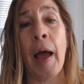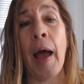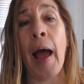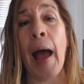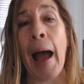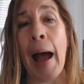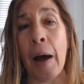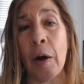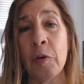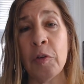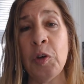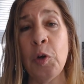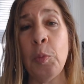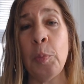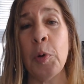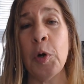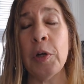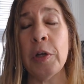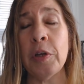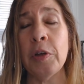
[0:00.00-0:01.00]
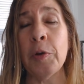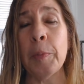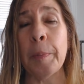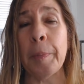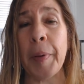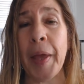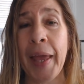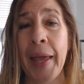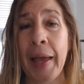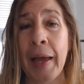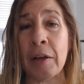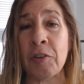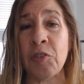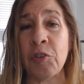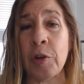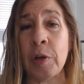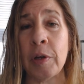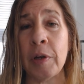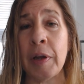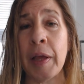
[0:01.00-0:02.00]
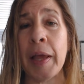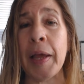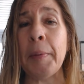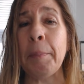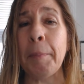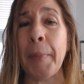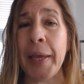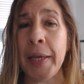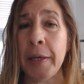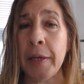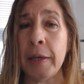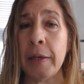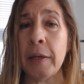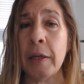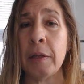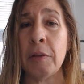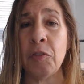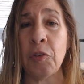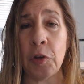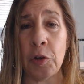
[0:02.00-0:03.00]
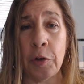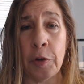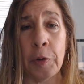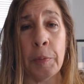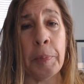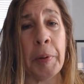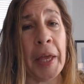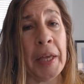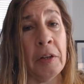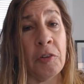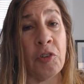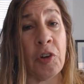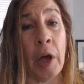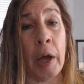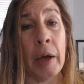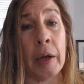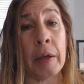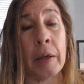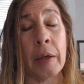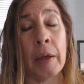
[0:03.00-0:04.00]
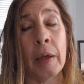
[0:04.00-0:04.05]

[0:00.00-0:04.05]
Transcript: how you put your passion and make it into your paycheck.